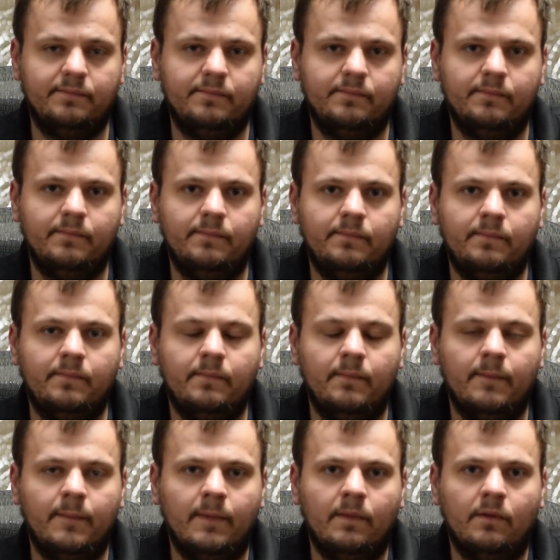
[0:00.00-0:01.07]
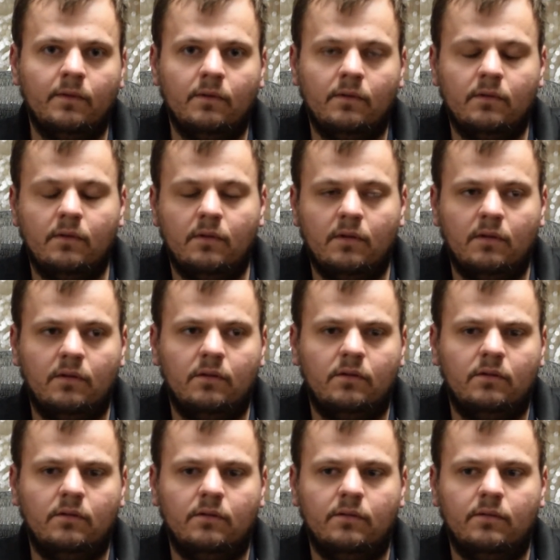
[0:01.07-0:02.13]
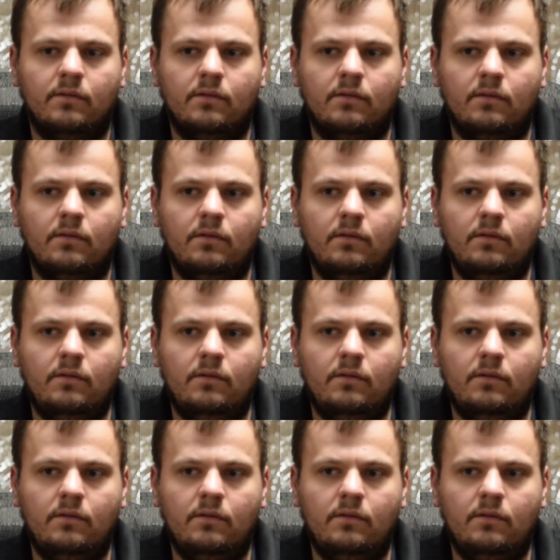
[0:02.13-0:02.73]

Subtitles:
[no speech]